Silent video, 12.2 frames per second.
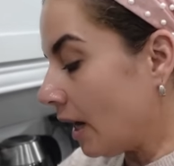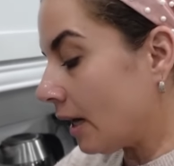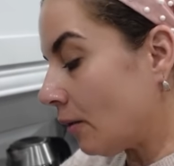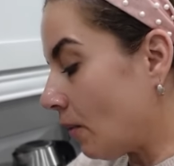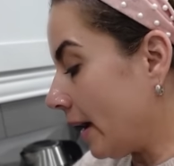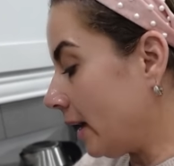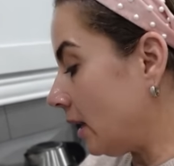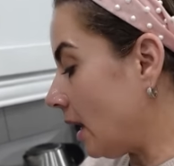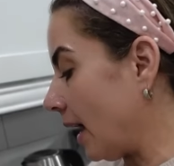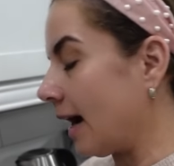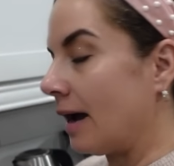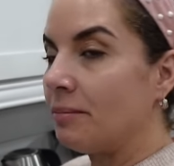anyway,
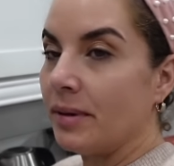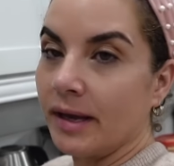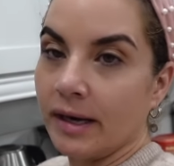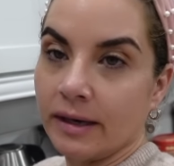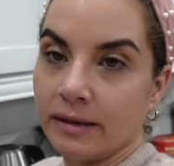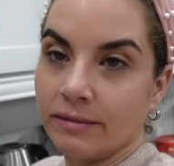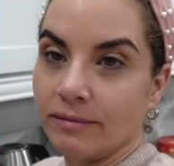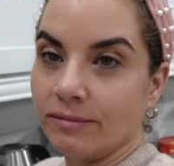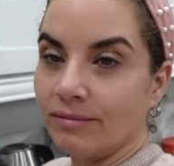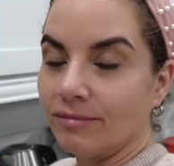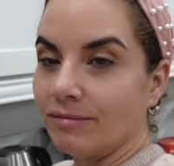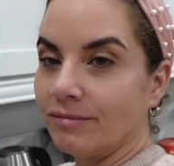I have been
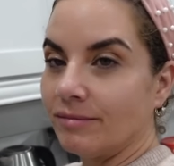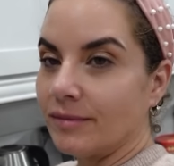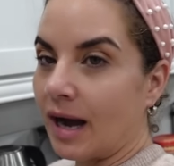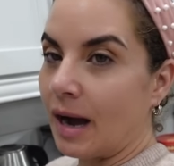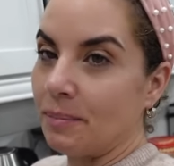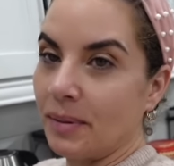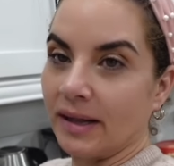up